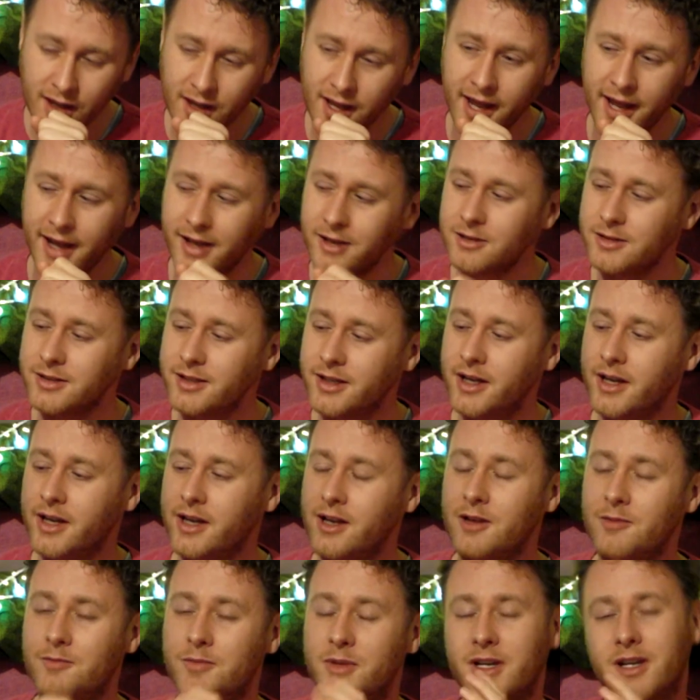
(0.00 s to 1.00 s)
And
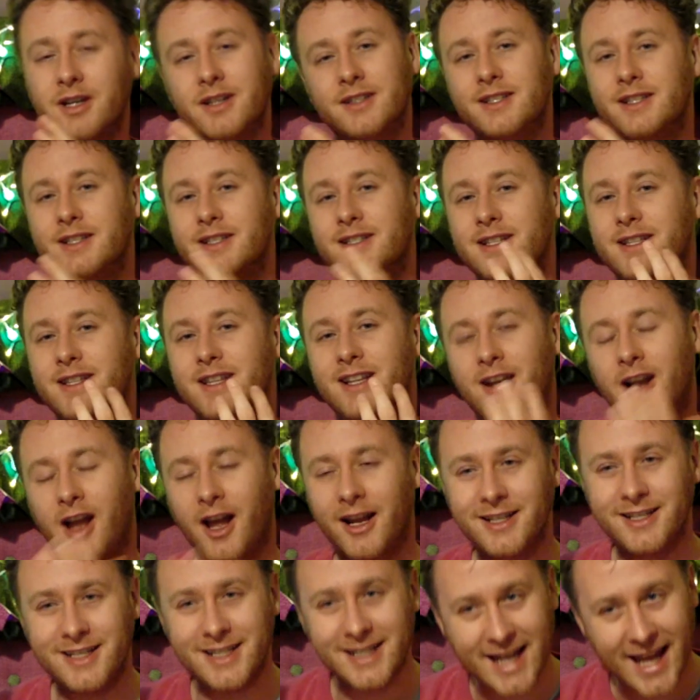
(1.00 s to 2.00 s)
because it's in the
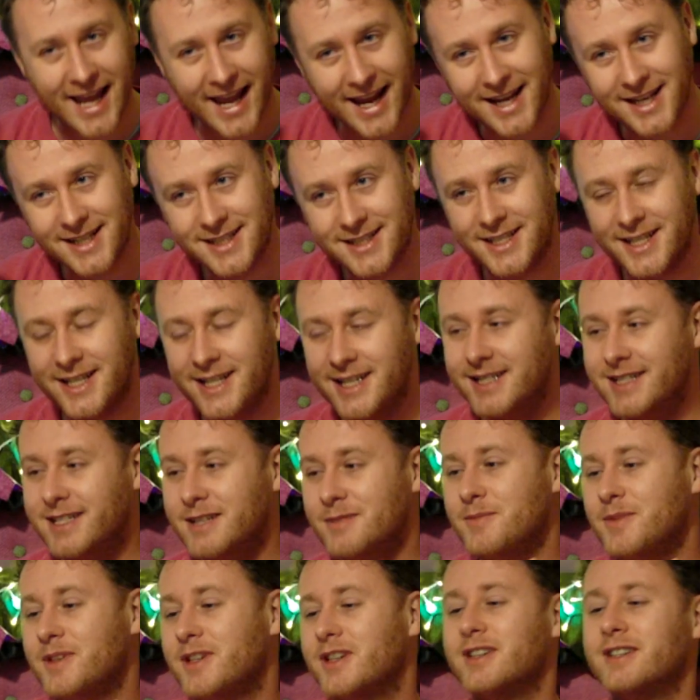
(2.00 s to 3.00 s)
1980s
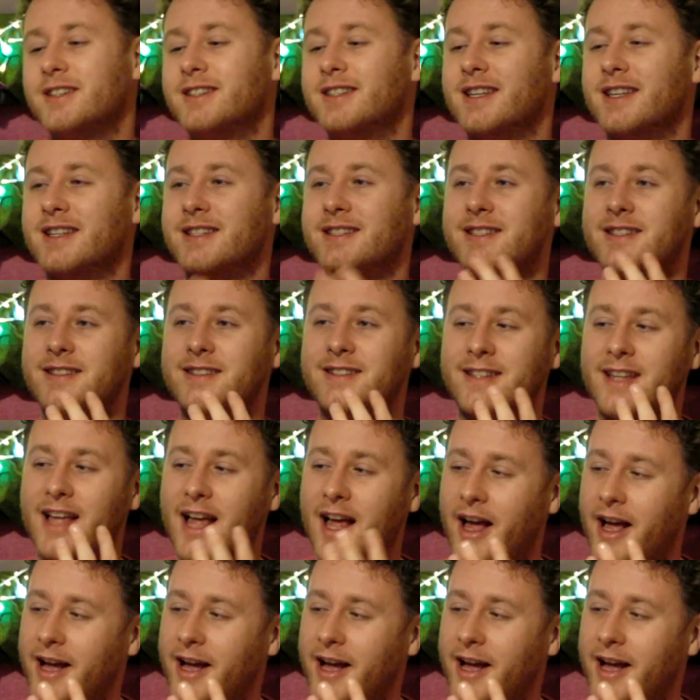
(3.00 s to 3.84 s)
and because there's this